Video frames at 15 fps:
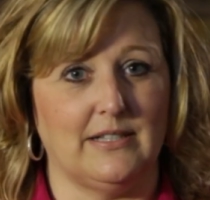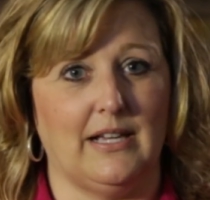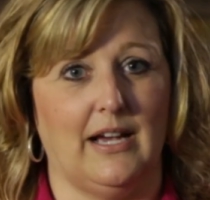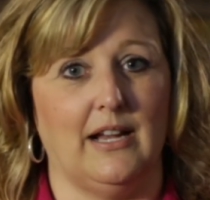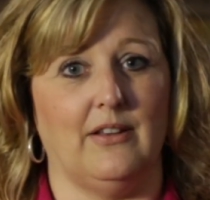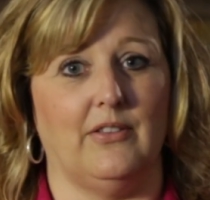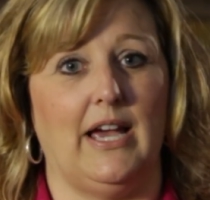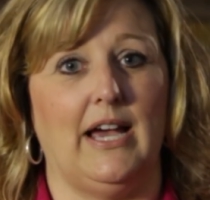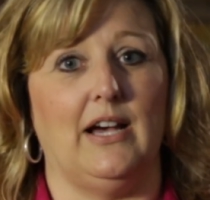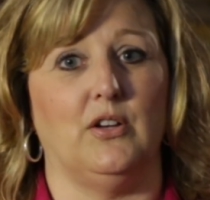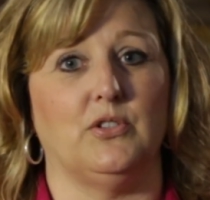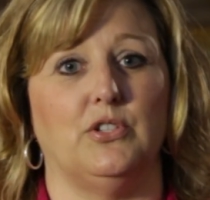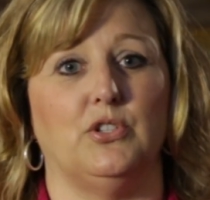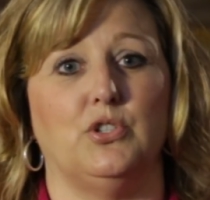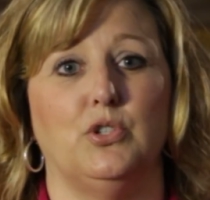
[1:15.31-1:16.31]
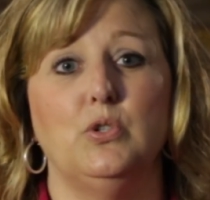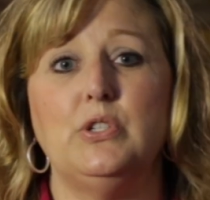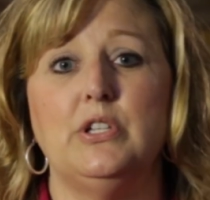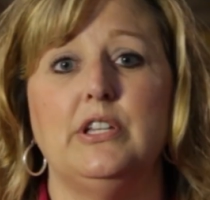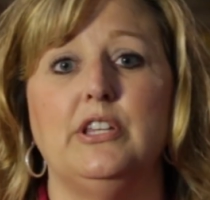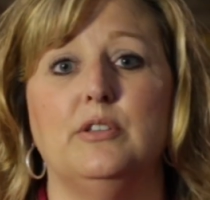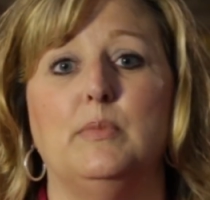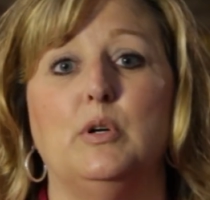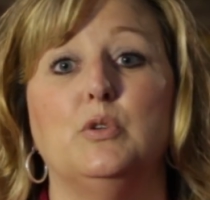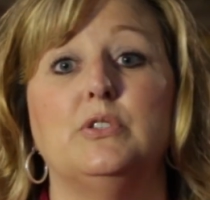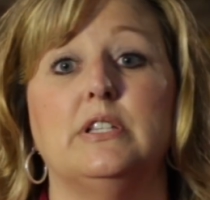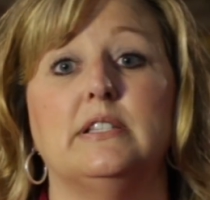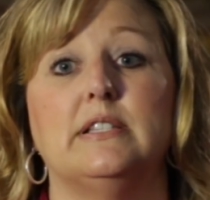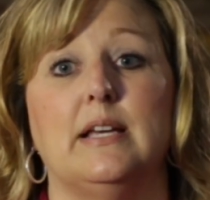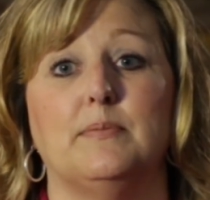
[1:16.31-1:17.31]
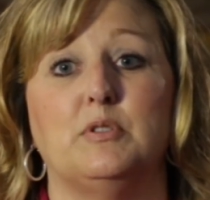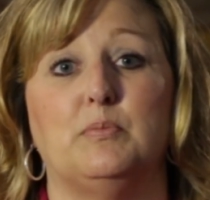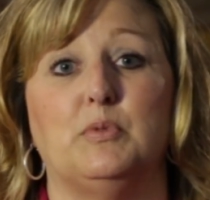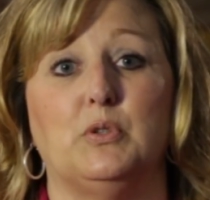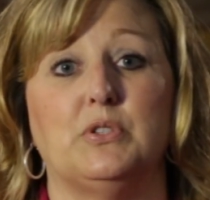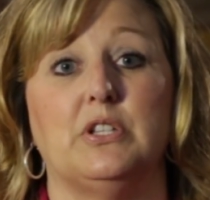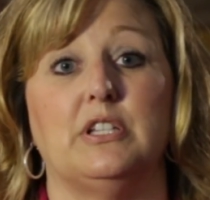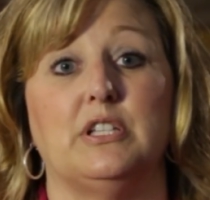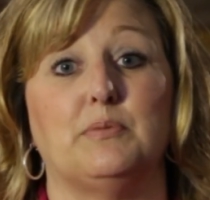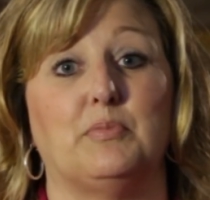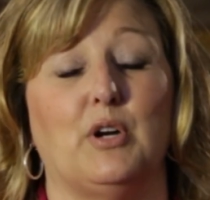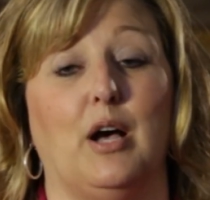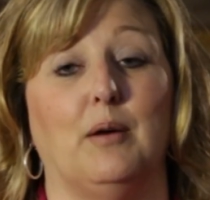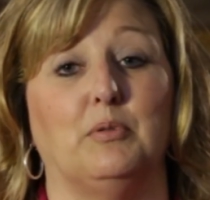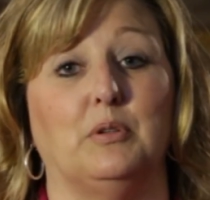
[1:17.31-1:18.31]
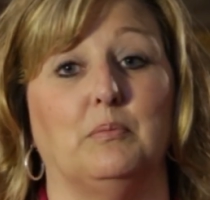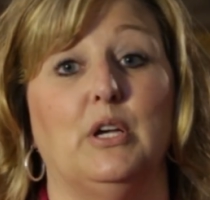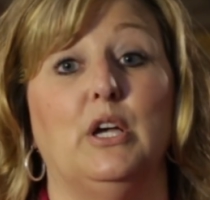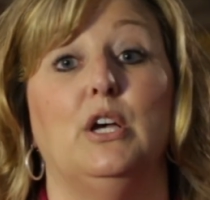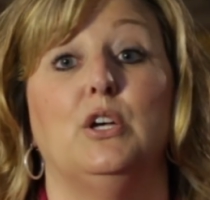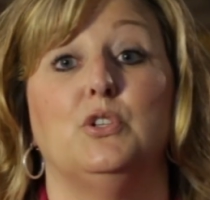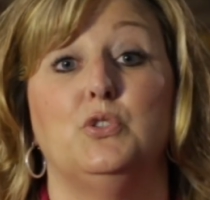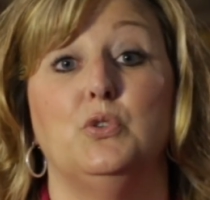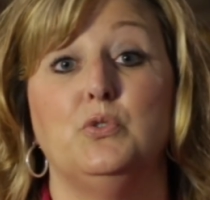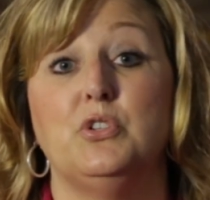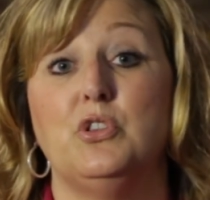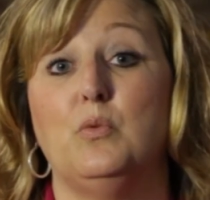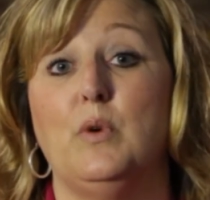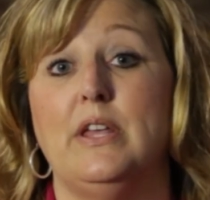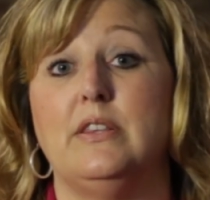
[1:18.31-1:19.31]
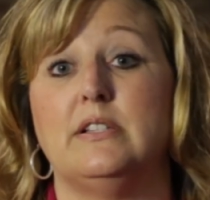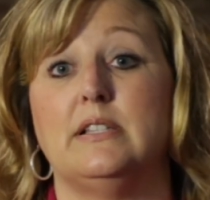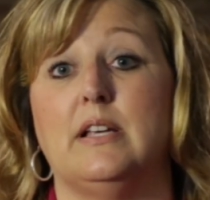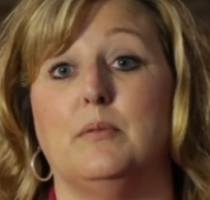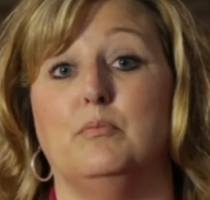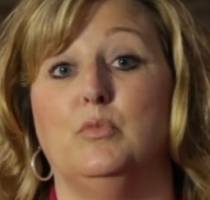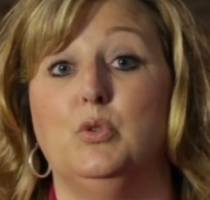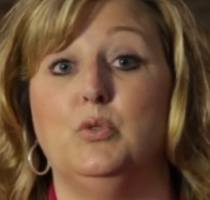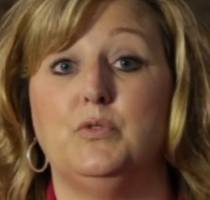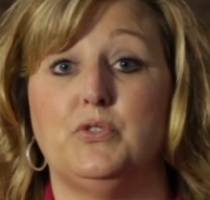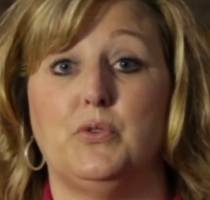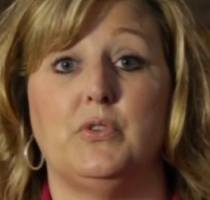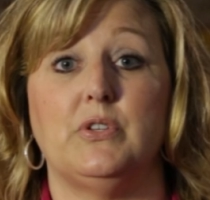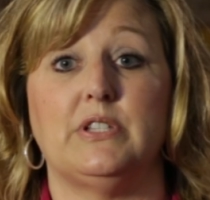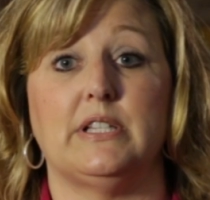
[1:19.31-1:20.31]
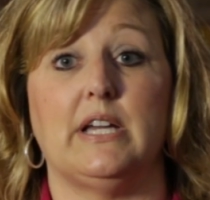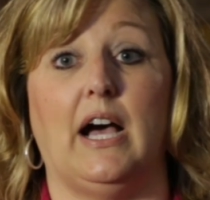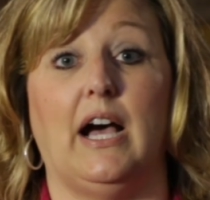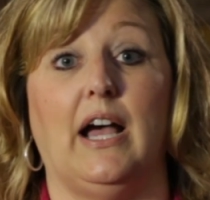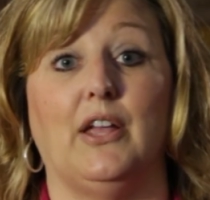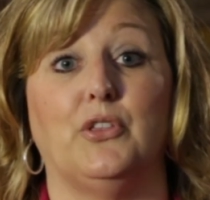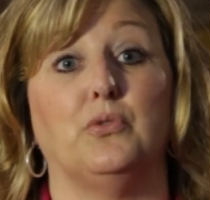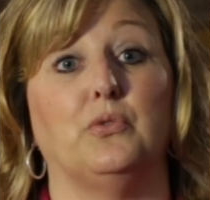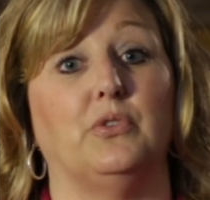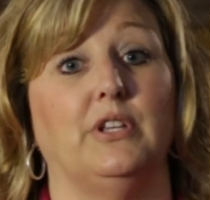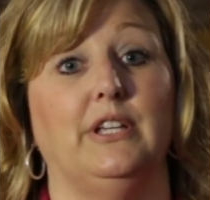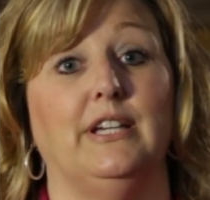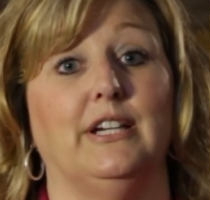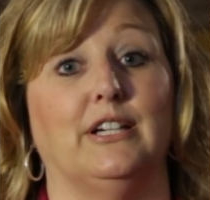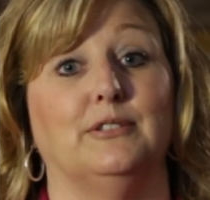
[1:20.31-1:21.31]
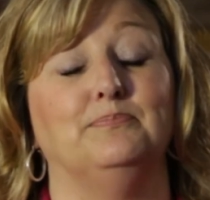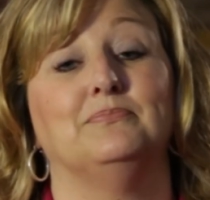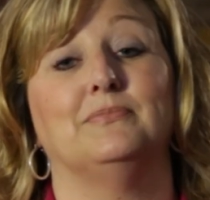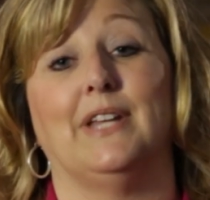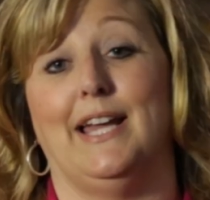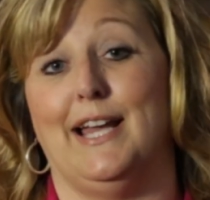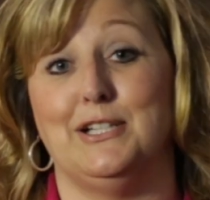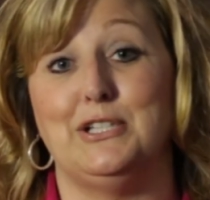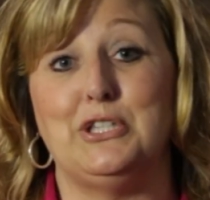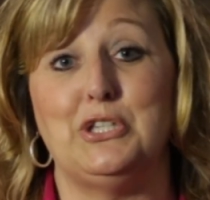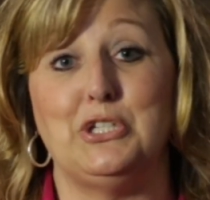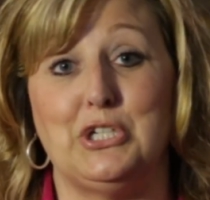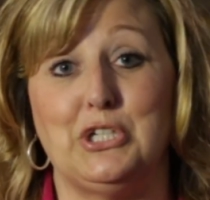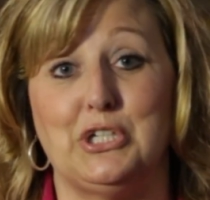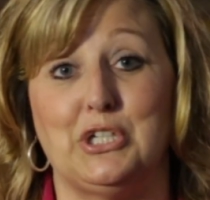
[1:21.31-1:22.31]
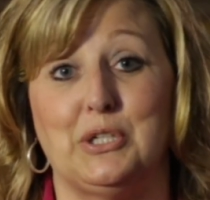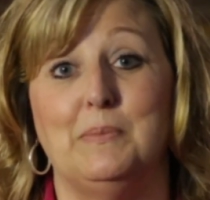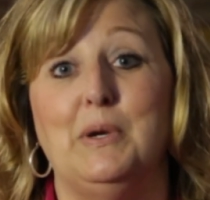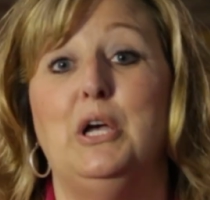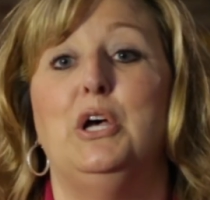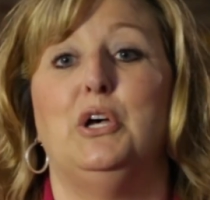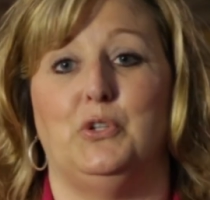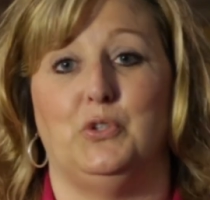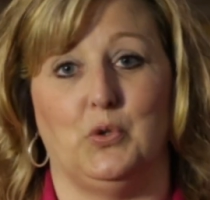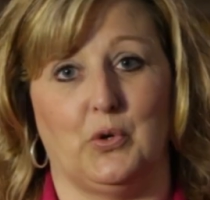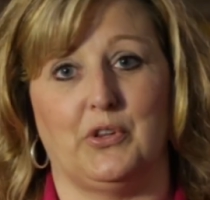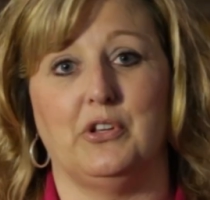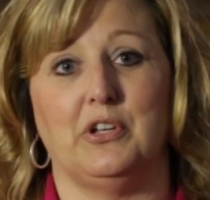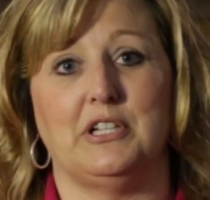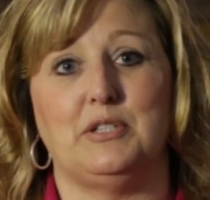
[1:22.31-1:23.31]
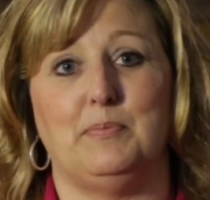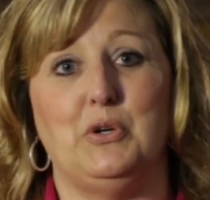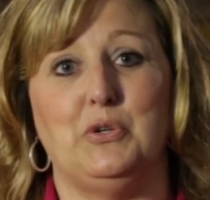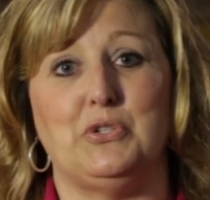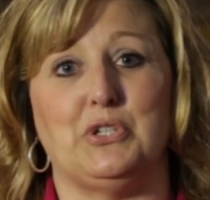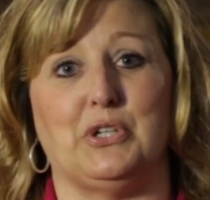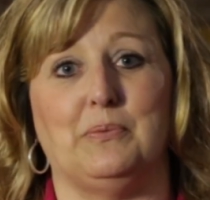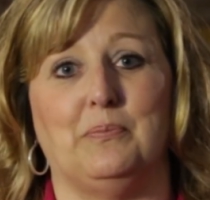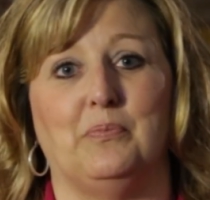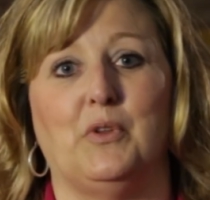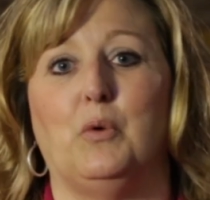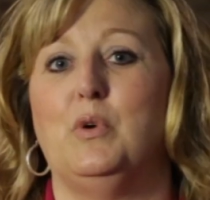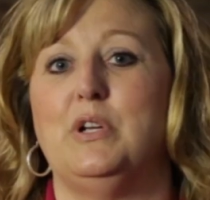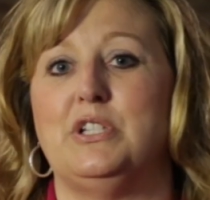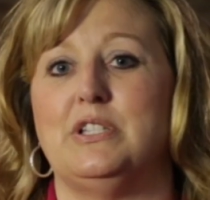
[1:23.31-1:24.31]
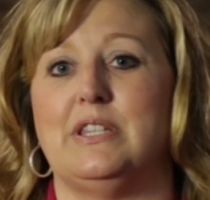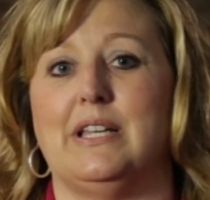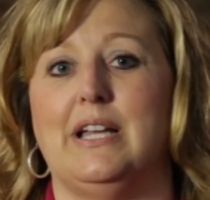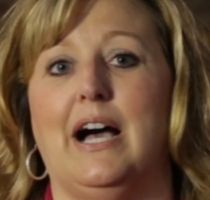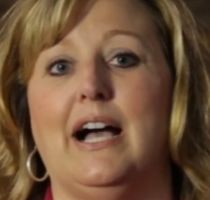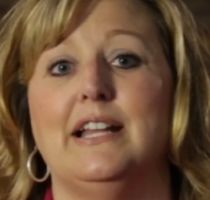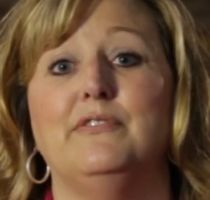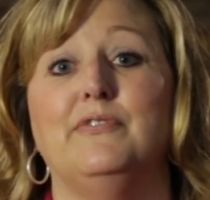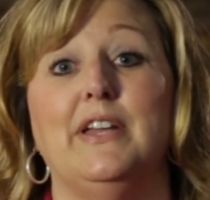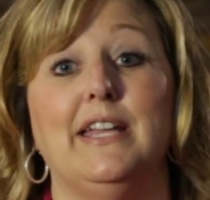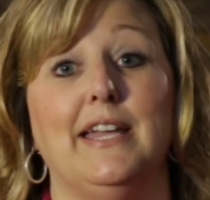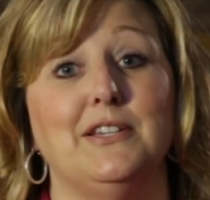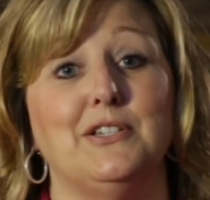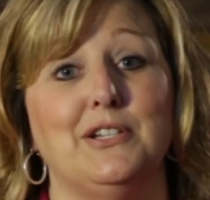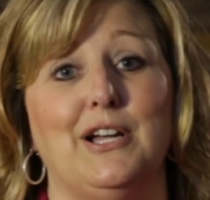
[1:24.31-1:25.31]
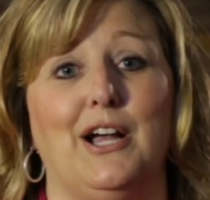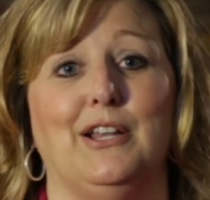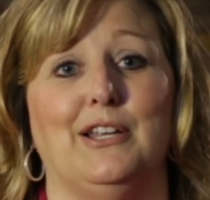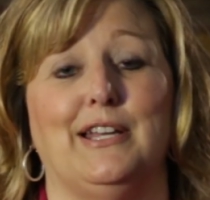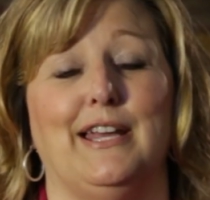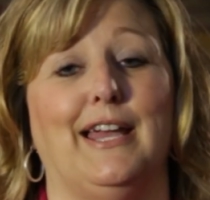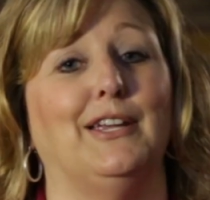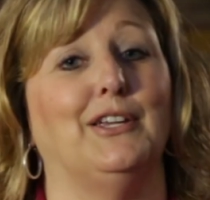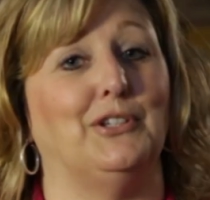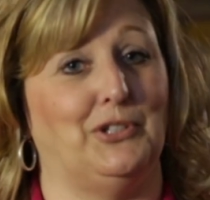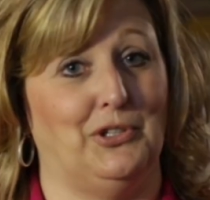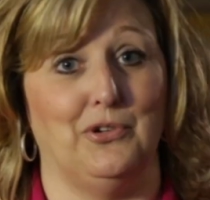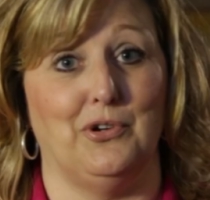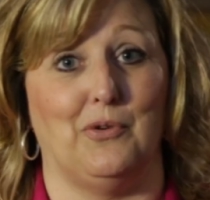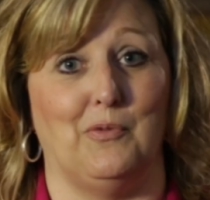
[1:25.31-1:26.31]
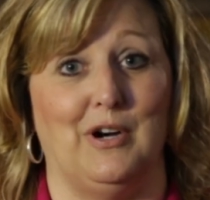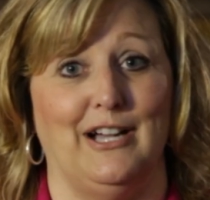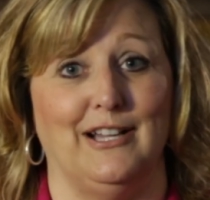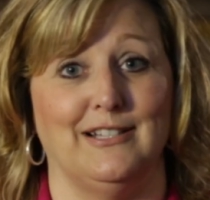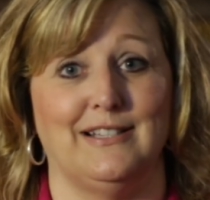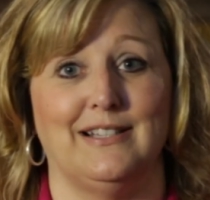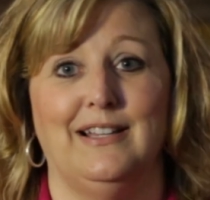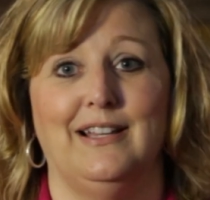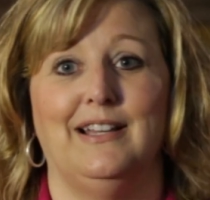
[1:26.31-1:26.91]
side of the house is usually the most susceptible to this problem due to the way the sun moves through the sky through the year, hence the term northern exposure, which is the kind of vacation holiday you don't want.